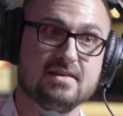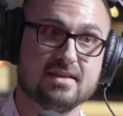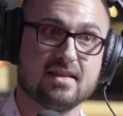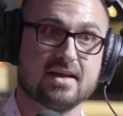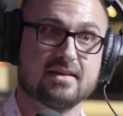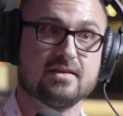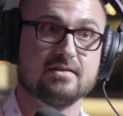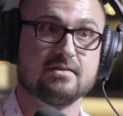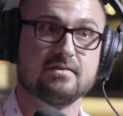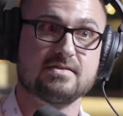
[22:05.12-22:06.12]
Didn't like
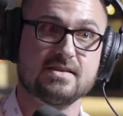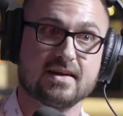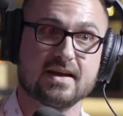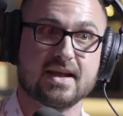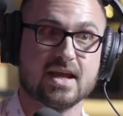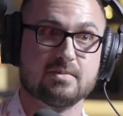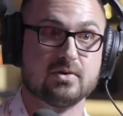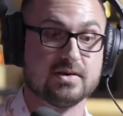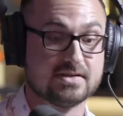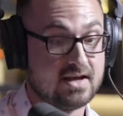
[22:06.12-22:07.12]
the synthetic
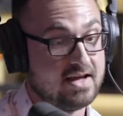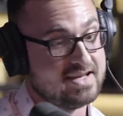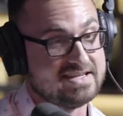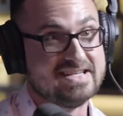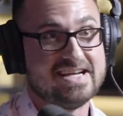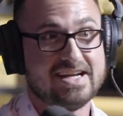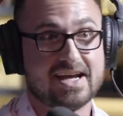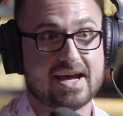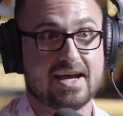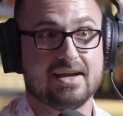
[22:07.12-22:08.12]
cannabinoids.
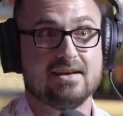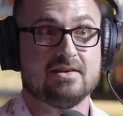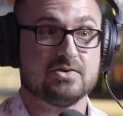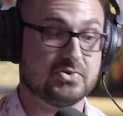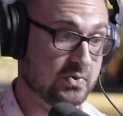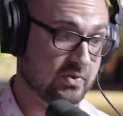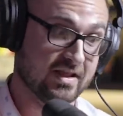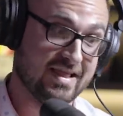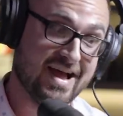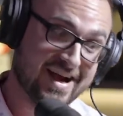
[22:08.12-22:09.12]
D E A drew
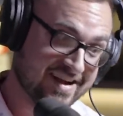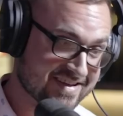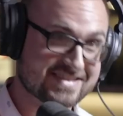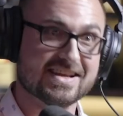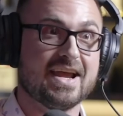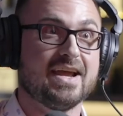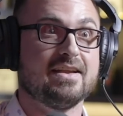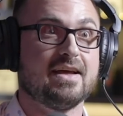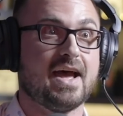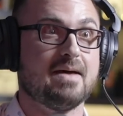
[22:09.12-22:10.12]
the line in the
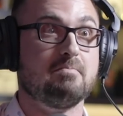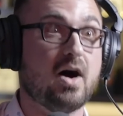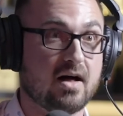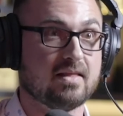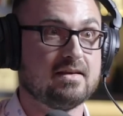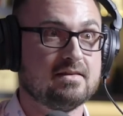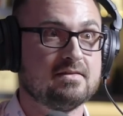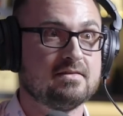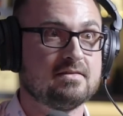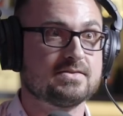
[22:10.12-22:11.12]
sand at Molly.
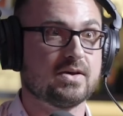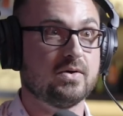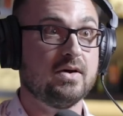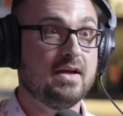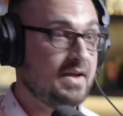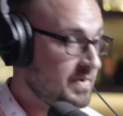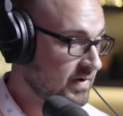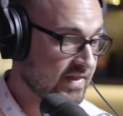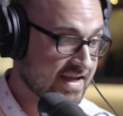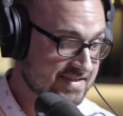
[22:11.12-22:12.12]
So
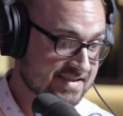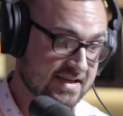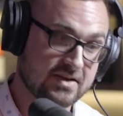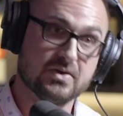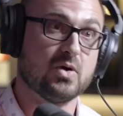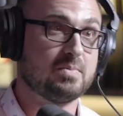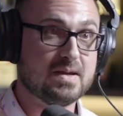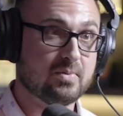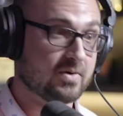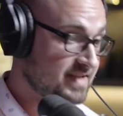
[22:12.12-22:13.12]
when they see, you know,
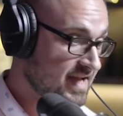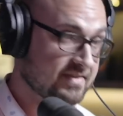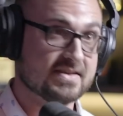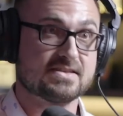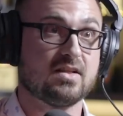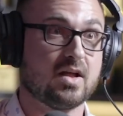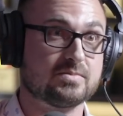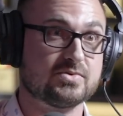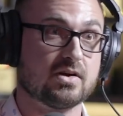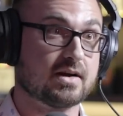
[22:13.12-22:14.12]
people are taking this
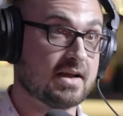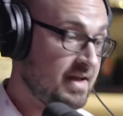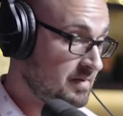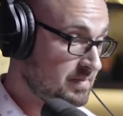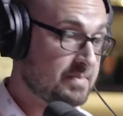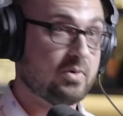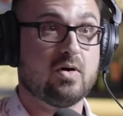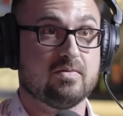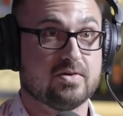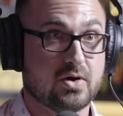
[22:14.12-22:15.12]
club drug,
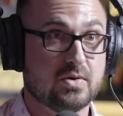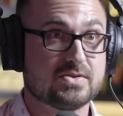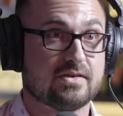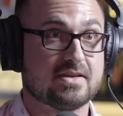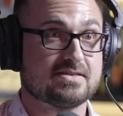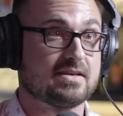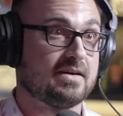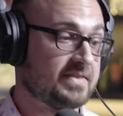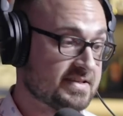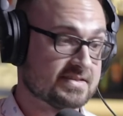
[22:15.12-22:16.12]
people overdose on this
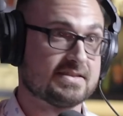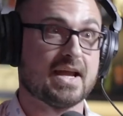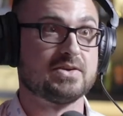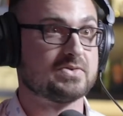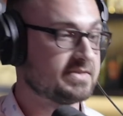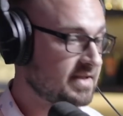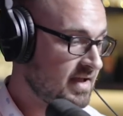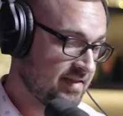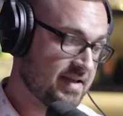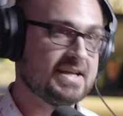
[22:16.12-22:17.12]
stuff, this is dangerous,
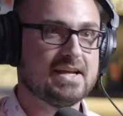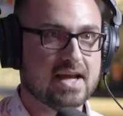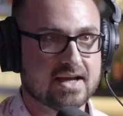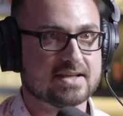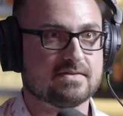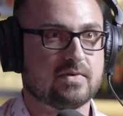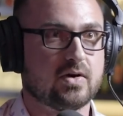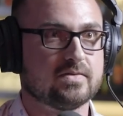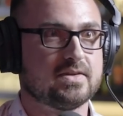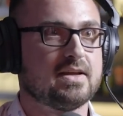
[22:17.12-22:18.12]
the D E A gets
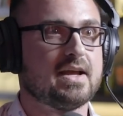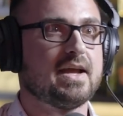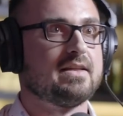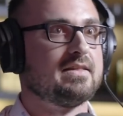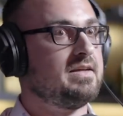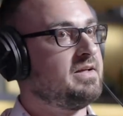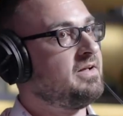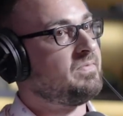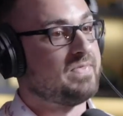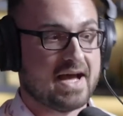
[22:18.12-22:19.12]
involved. And
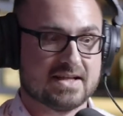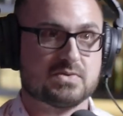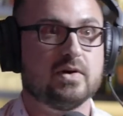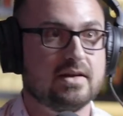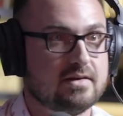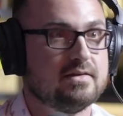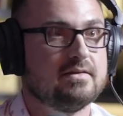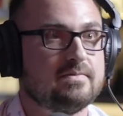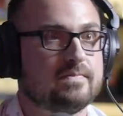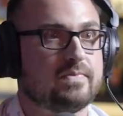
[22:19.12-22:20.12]
that's
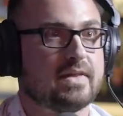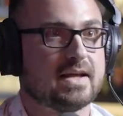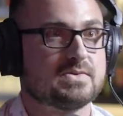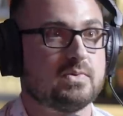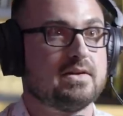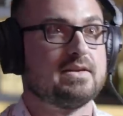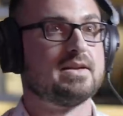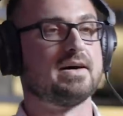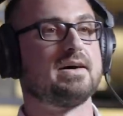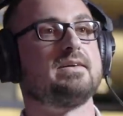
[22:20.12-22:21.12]
when, that's
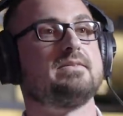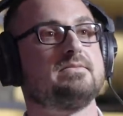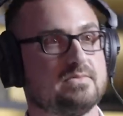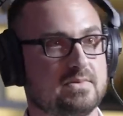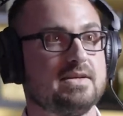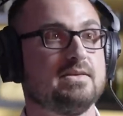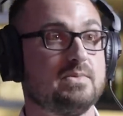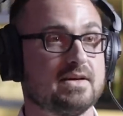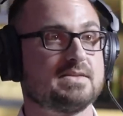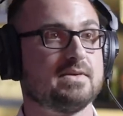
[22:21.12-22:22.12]
when uh, we,
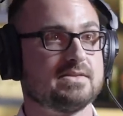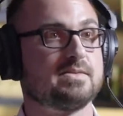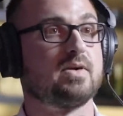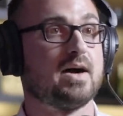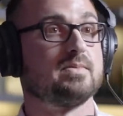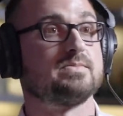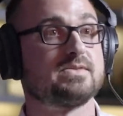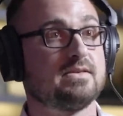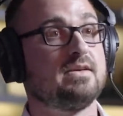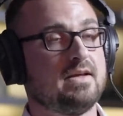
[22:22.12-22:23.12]
we experienced the
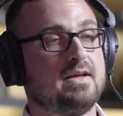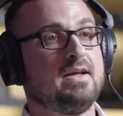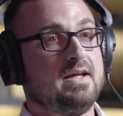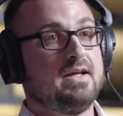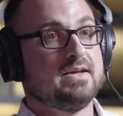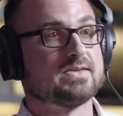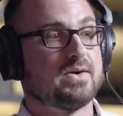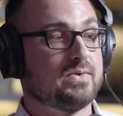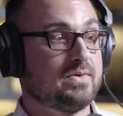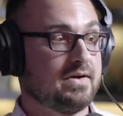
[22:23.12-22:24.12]
problems.
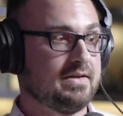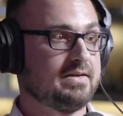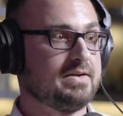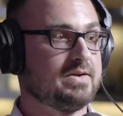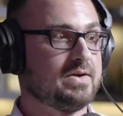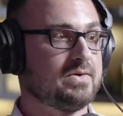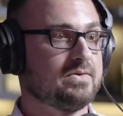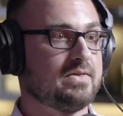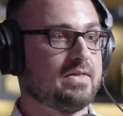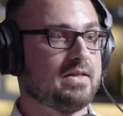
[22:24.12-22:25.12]
So, you
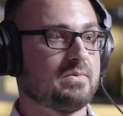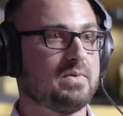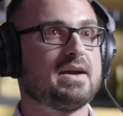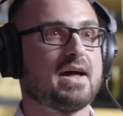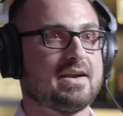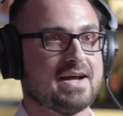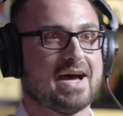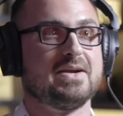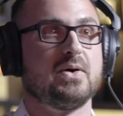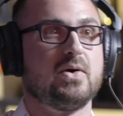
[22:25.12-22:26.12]
know, we got
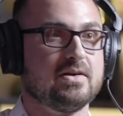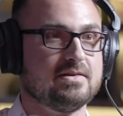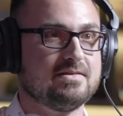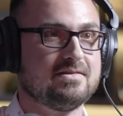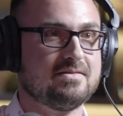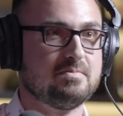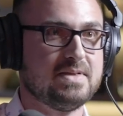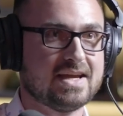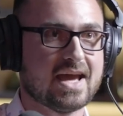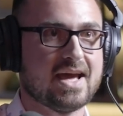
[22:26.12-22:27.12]
indicted on
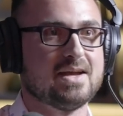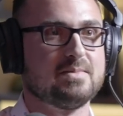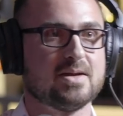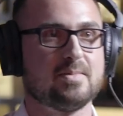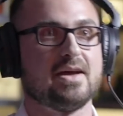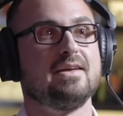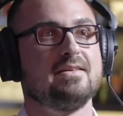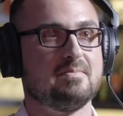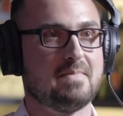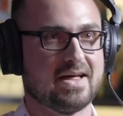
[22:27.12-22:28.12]
B K M D M A,
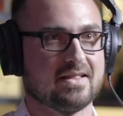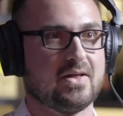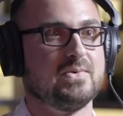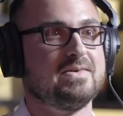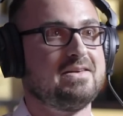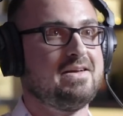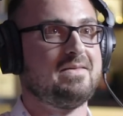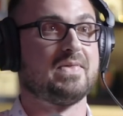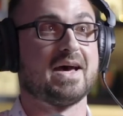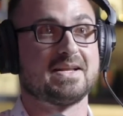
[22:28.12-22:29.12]
methylone.
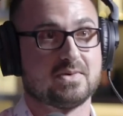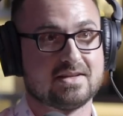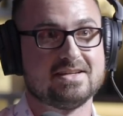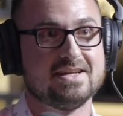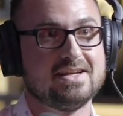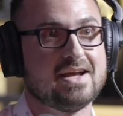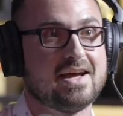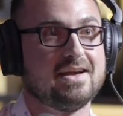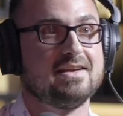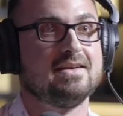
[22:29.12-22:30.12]
That is what the D E
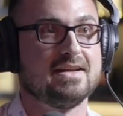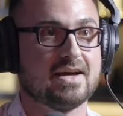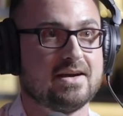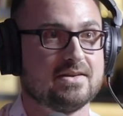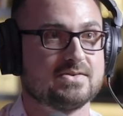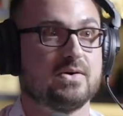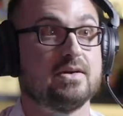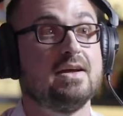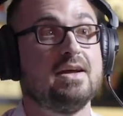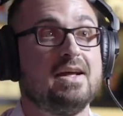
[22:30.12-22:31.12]
A indicted us on.